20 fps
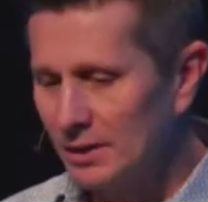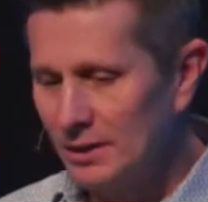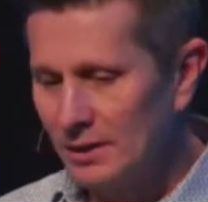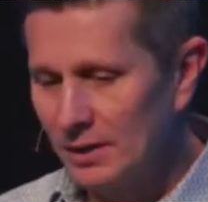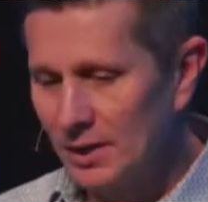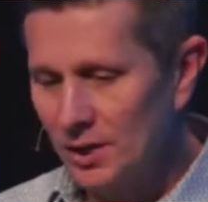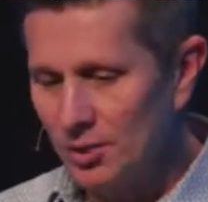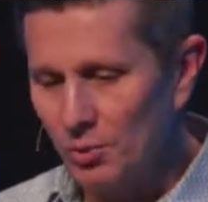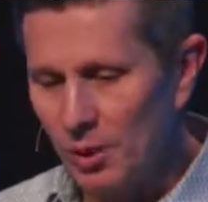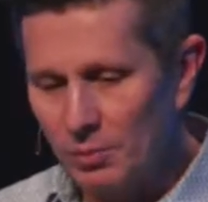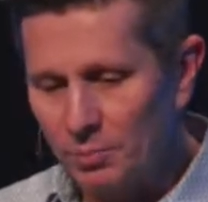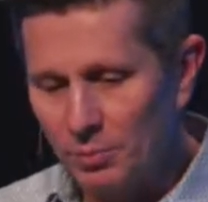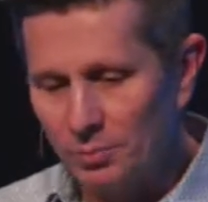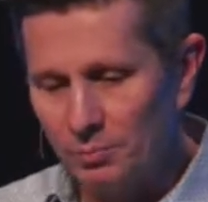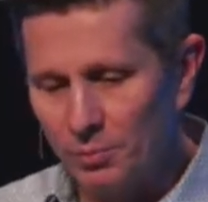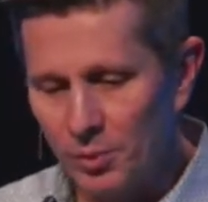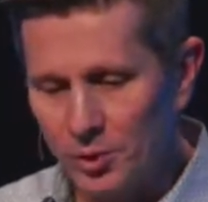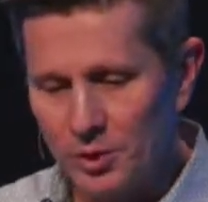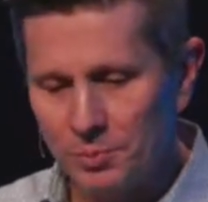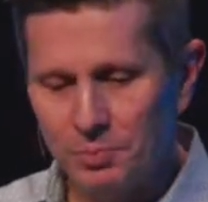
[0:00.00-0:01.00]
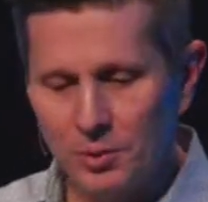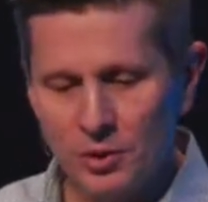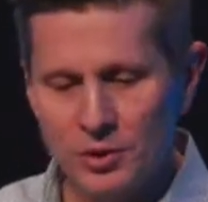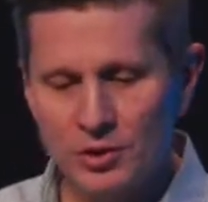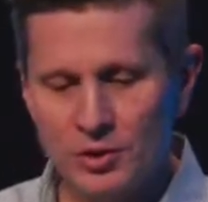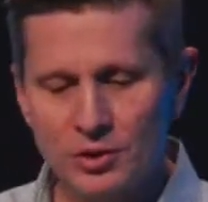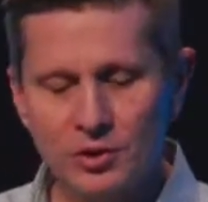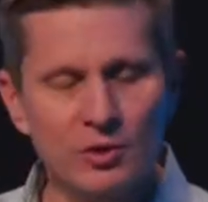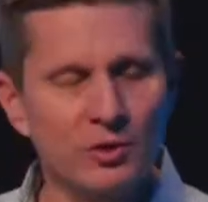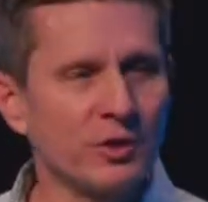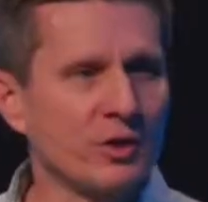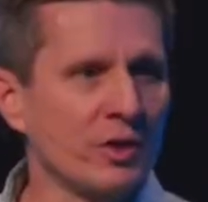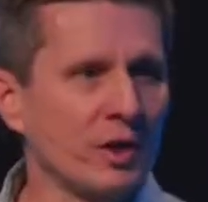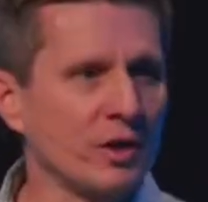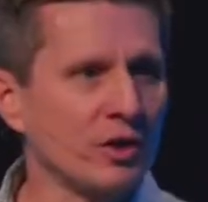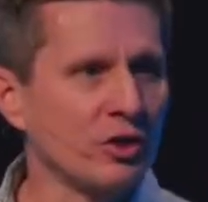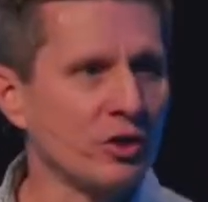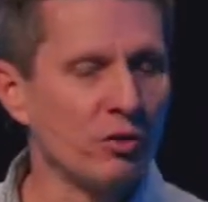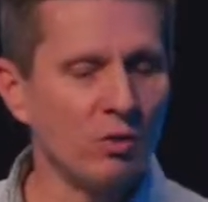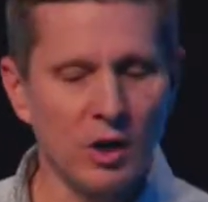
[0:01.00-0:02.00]
As one person said it
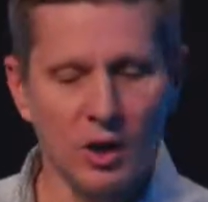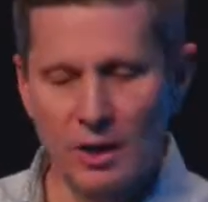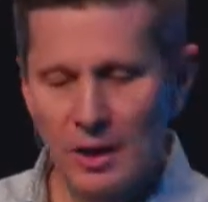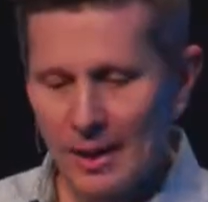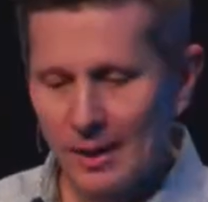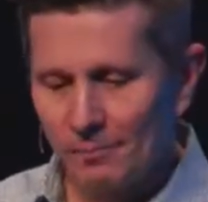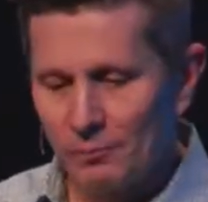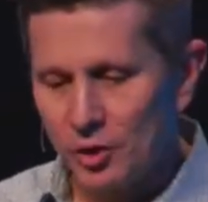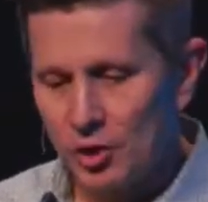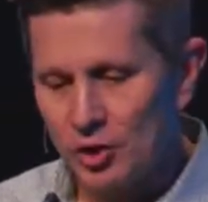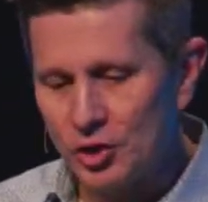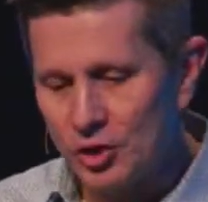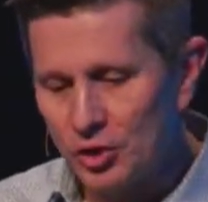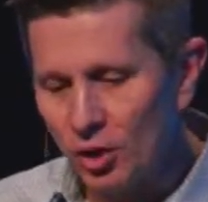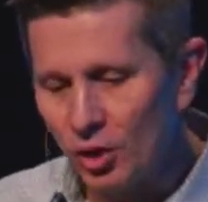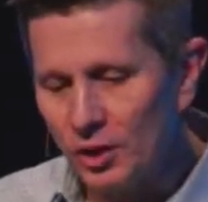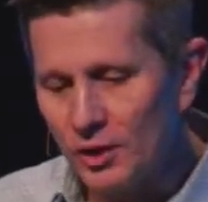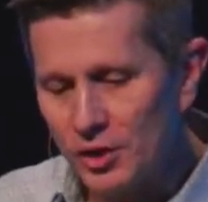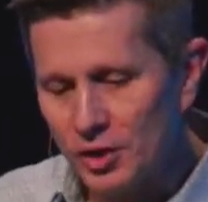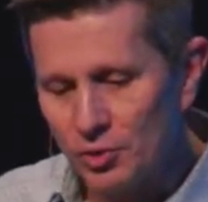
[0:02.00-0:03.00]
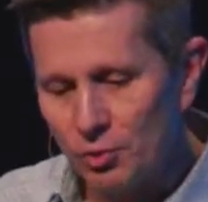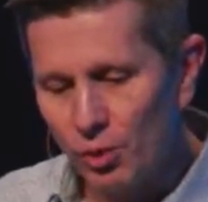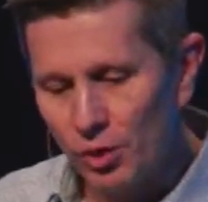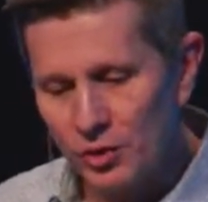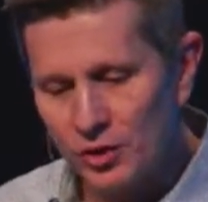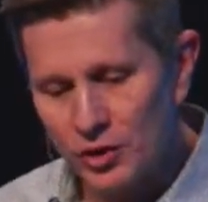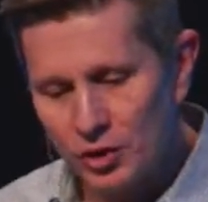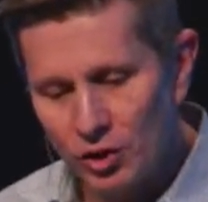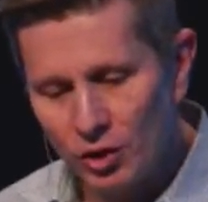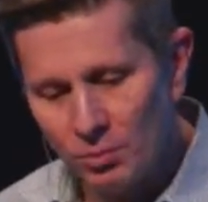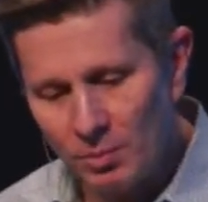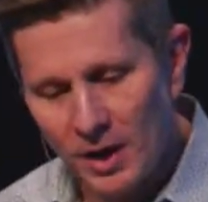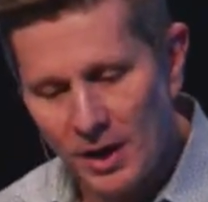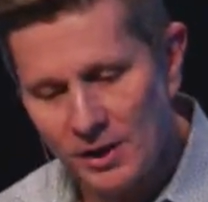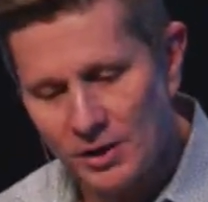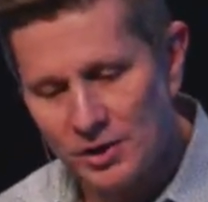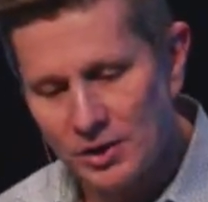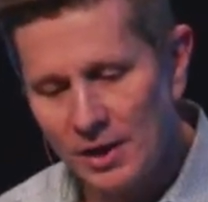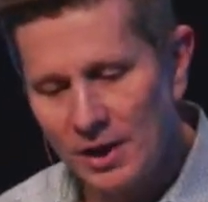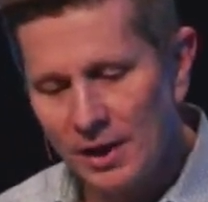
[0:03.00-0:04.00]
so well, your soul is worth so
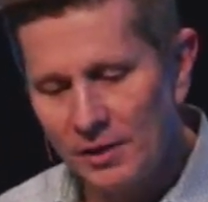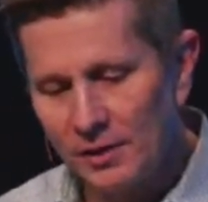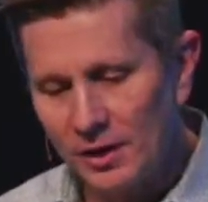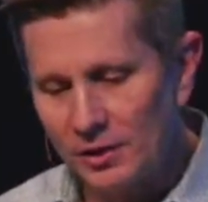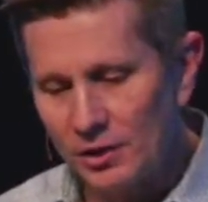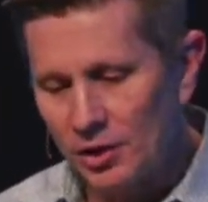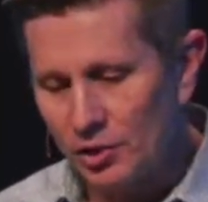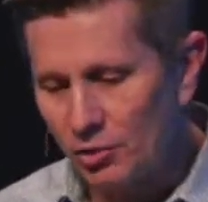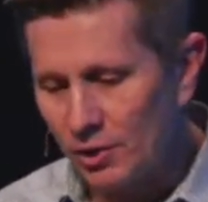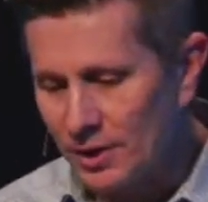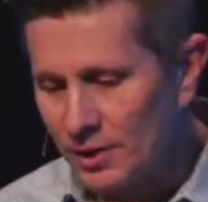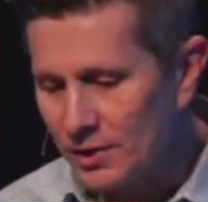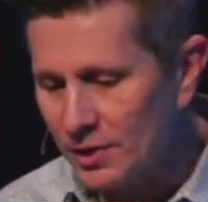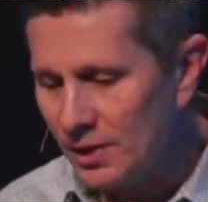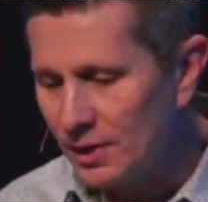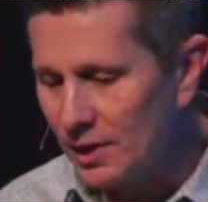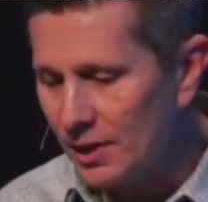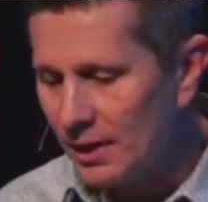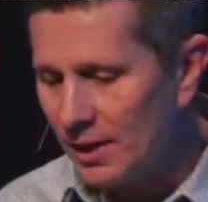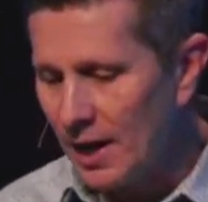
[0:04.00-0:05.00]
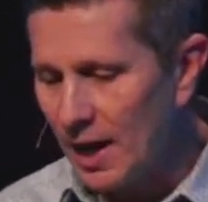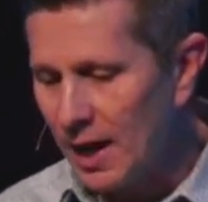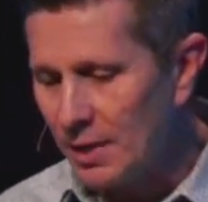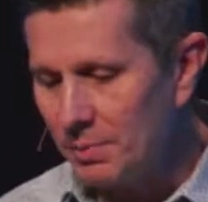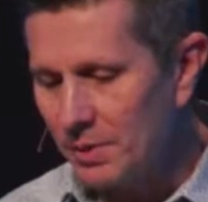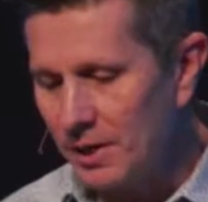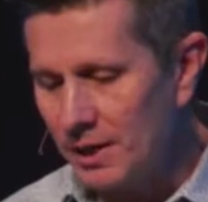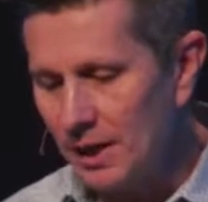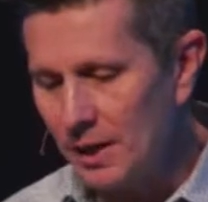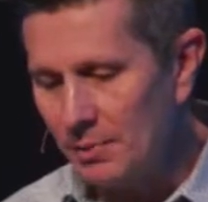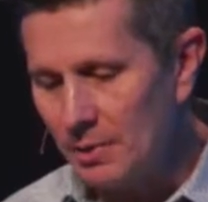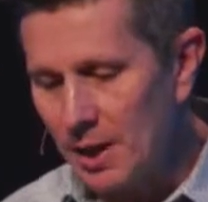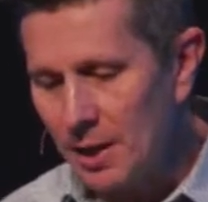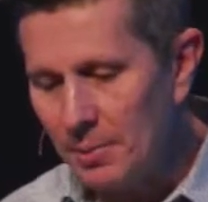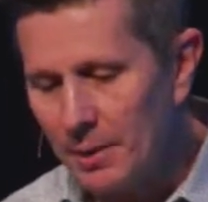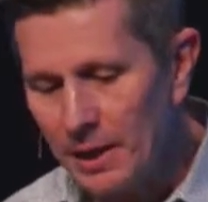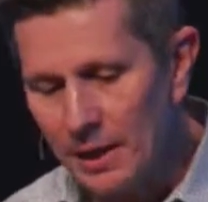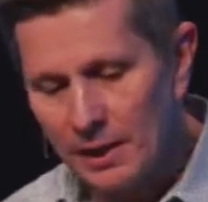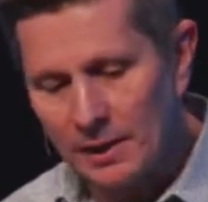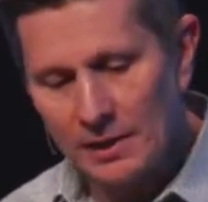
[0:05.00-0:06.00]
much that the transcendent God became
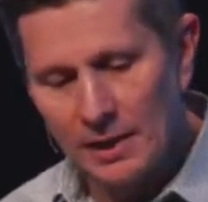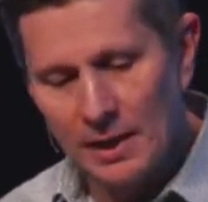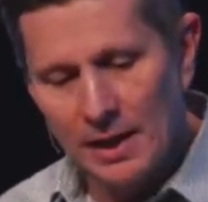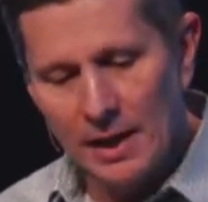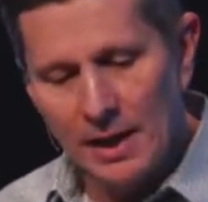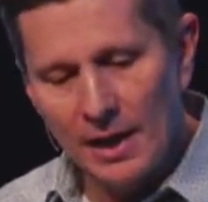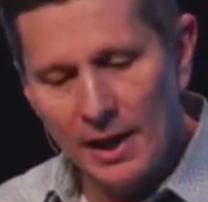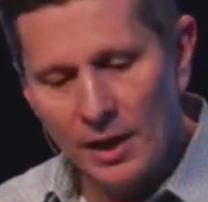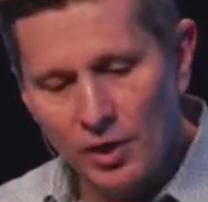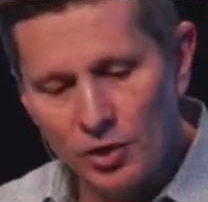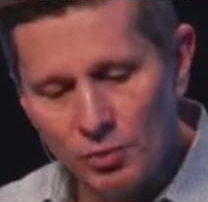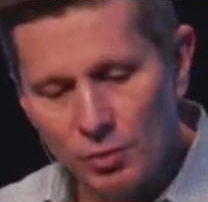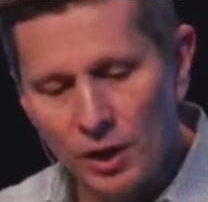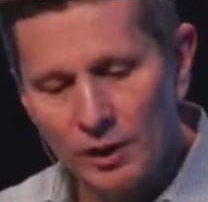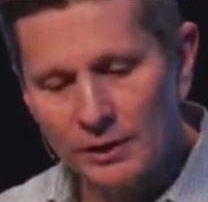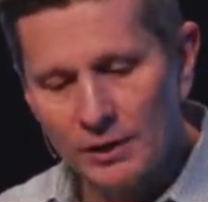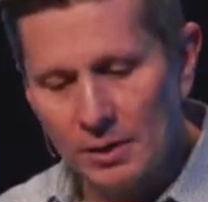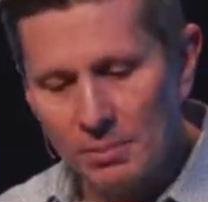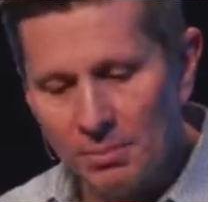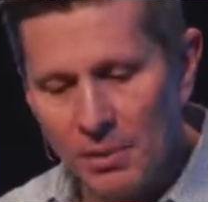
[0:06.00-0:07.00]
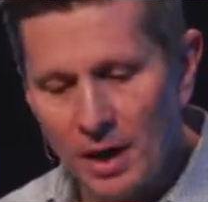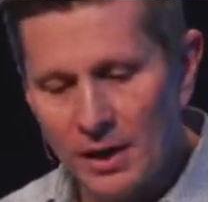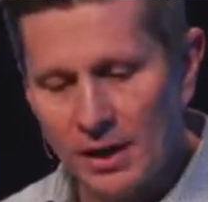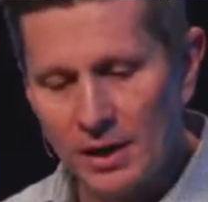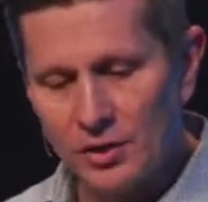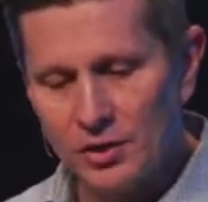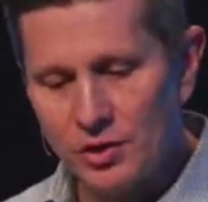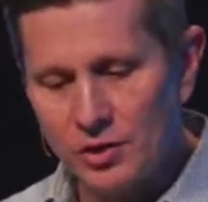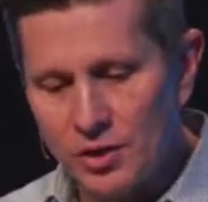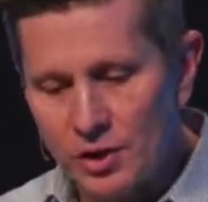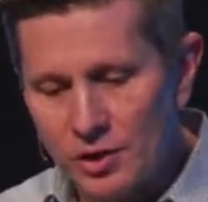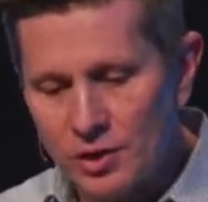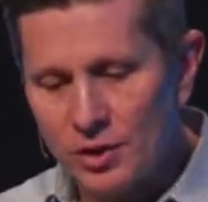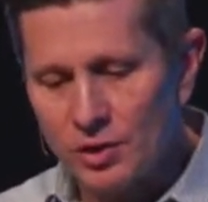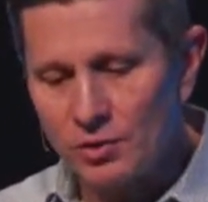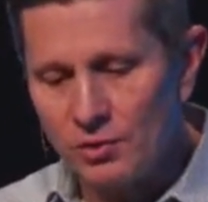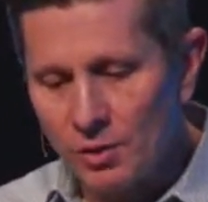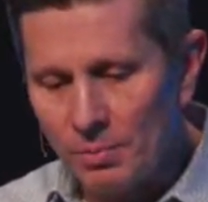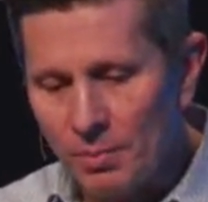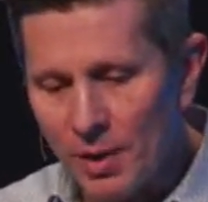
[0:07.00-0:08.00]
immanent and dwelt among us.
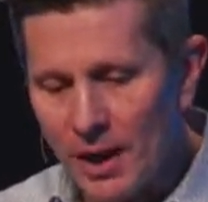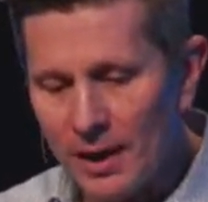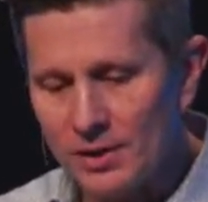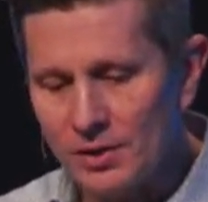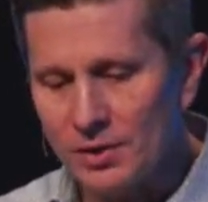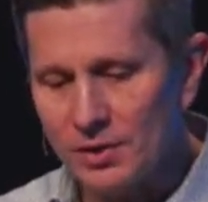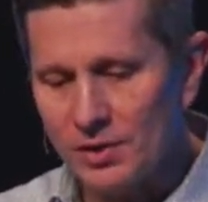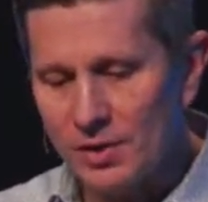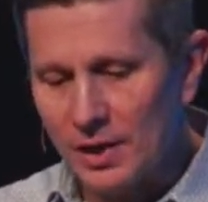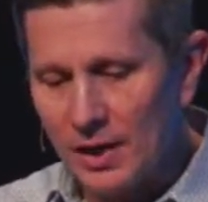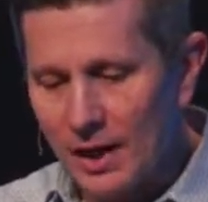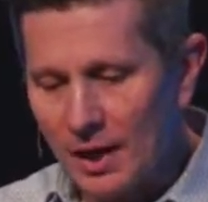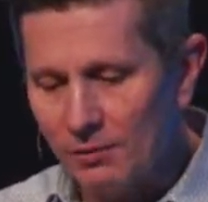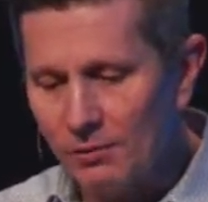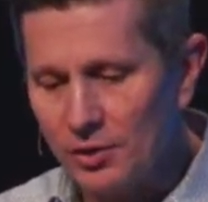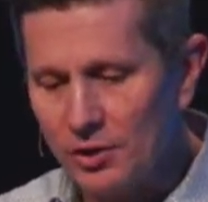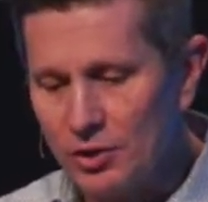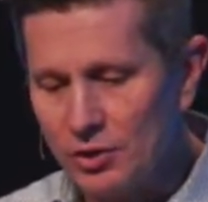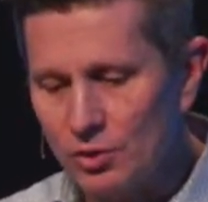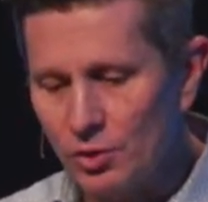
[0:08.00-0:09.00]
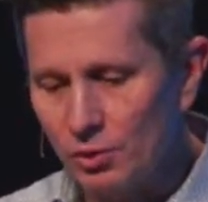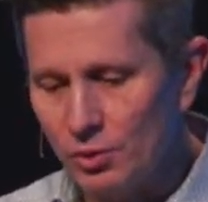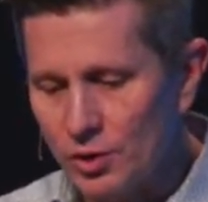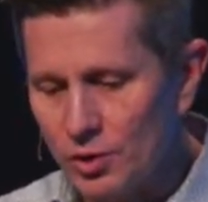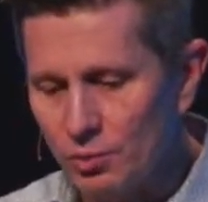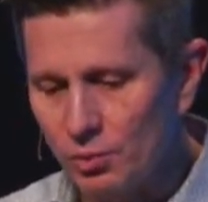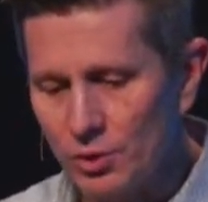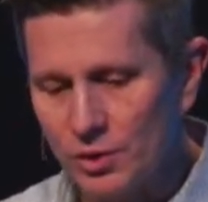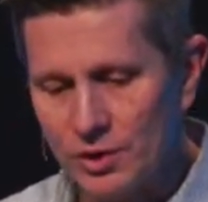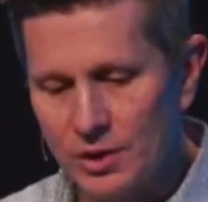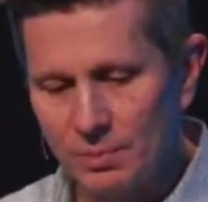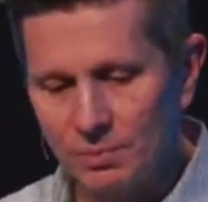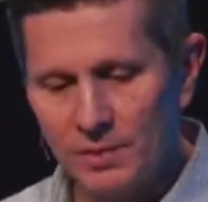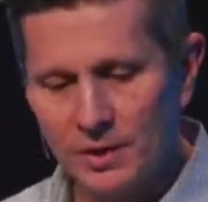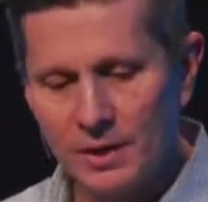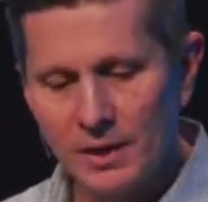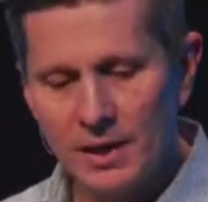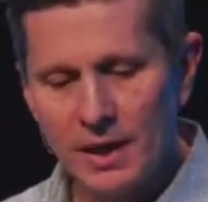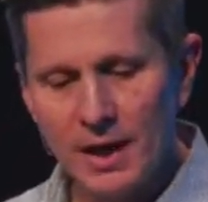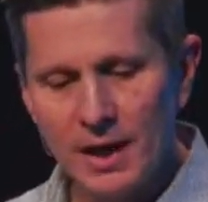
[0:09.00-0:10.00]
Jesus reminds us that every soul is worth something
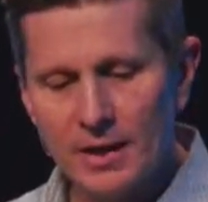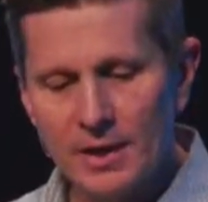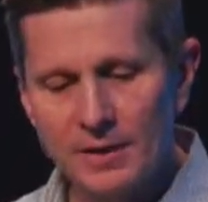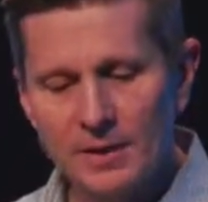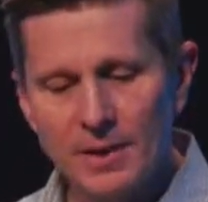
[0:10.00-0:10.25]
to God.